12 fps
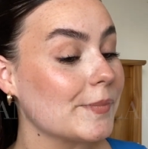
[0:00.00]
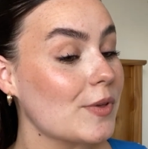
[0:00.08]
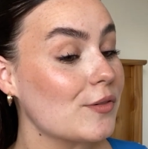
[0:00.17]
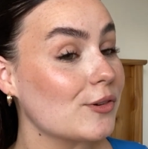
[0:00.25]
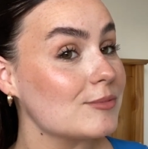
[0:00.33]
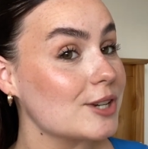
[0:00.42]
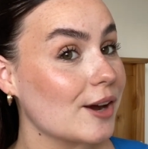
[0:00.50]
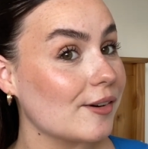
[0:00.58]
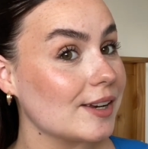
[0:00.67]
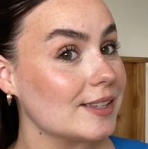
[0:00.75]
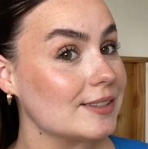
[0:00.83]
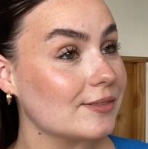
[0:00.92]
from
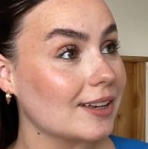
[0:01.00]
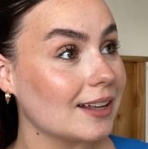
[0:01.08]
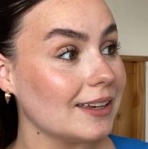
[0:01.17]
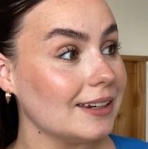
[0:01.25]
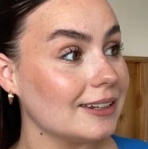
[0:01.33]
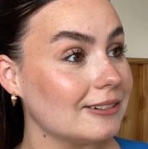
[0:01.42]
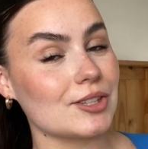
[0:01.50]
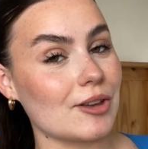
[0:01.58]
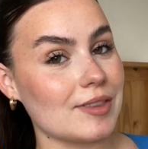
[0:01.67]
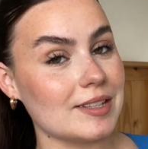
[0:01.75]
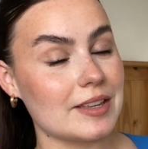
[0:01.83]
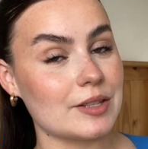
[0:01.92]
Cherryz for cleaning. So
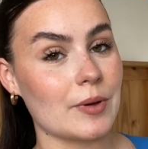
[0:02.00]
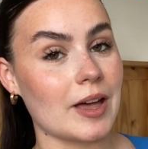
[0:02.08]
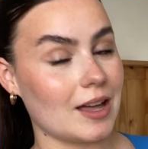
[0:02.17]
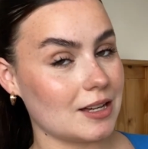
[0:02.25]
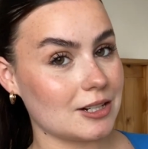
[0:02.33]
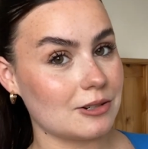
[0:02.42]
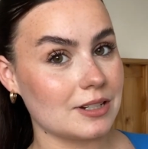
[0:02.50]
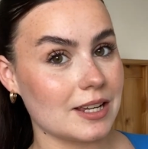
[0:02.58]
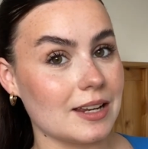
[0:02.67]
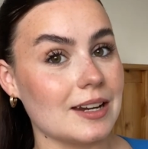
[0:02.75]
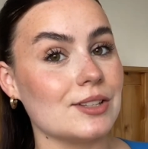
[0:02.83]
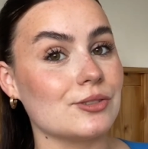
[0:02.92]
this is where
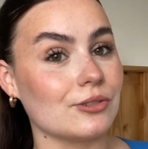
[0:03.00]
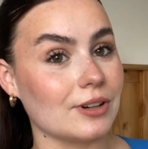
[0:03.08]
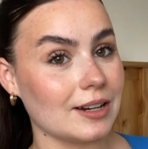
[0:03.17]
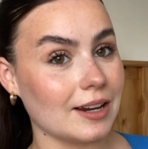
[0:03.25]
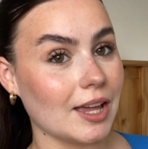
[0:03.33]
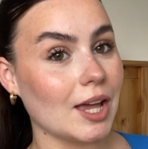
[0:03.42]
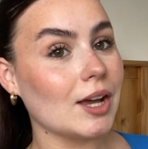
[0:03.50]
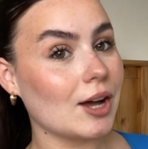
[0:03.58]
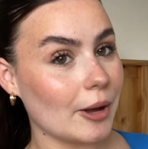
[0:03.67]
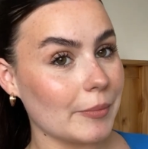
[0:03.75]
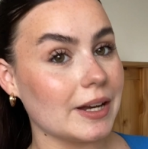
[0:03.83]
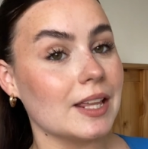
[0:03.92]
adulting is really
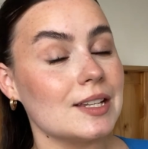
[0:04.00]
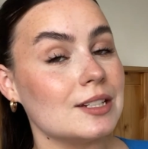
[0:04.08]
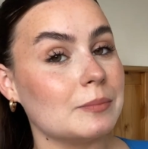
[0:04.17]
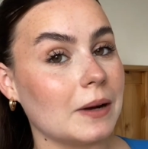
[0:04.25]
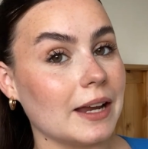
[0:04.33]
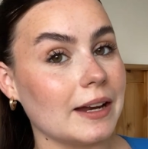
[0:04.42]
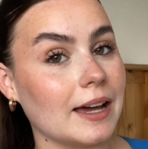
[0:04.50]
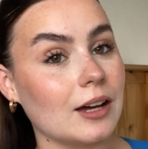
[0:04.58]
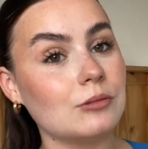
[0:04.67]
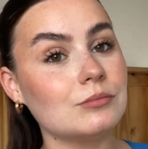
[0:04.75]
coming into play now.